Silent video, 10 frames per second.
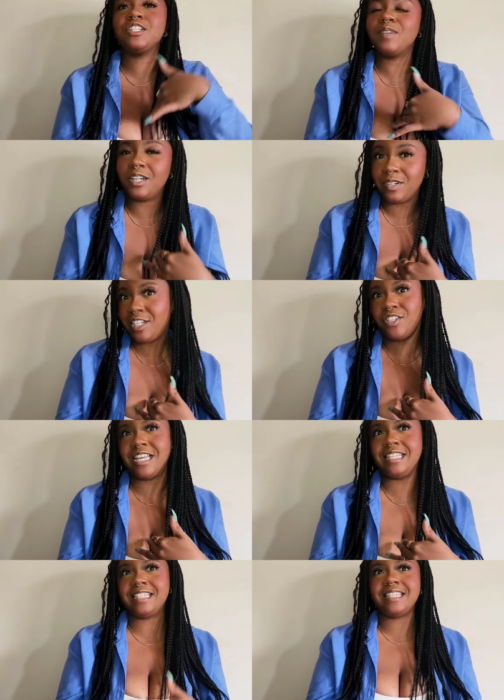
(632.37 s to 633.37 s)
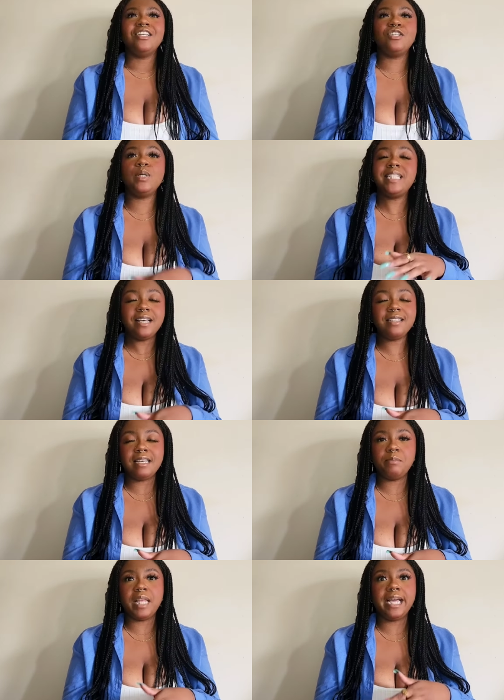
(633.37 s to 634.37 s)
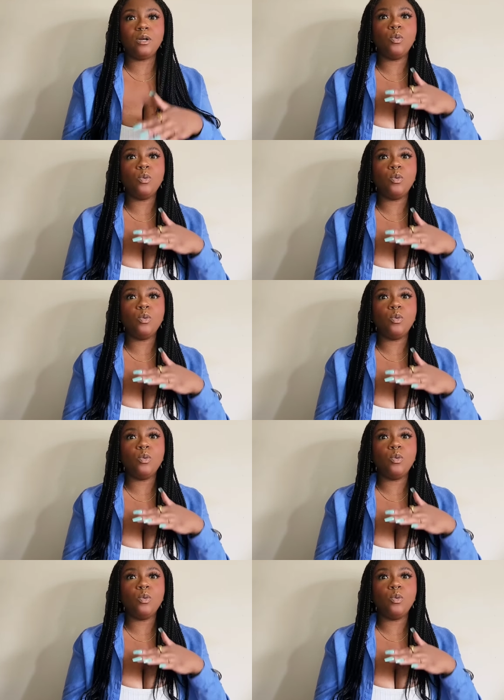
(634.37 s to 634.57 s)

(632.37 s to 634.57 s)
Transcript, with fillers: my questions. So he tells him, like,